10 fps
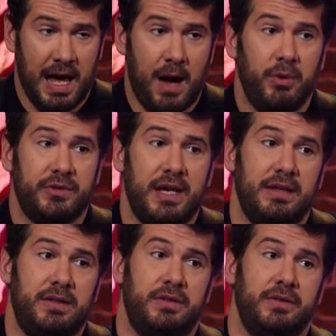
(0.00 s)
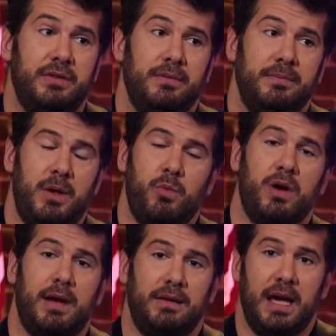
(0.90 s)
I will say it's been
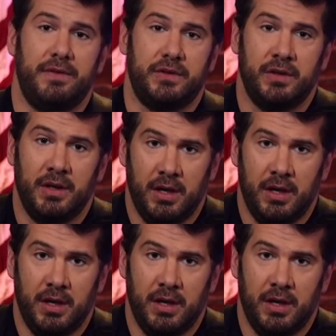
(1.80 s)
one of my life's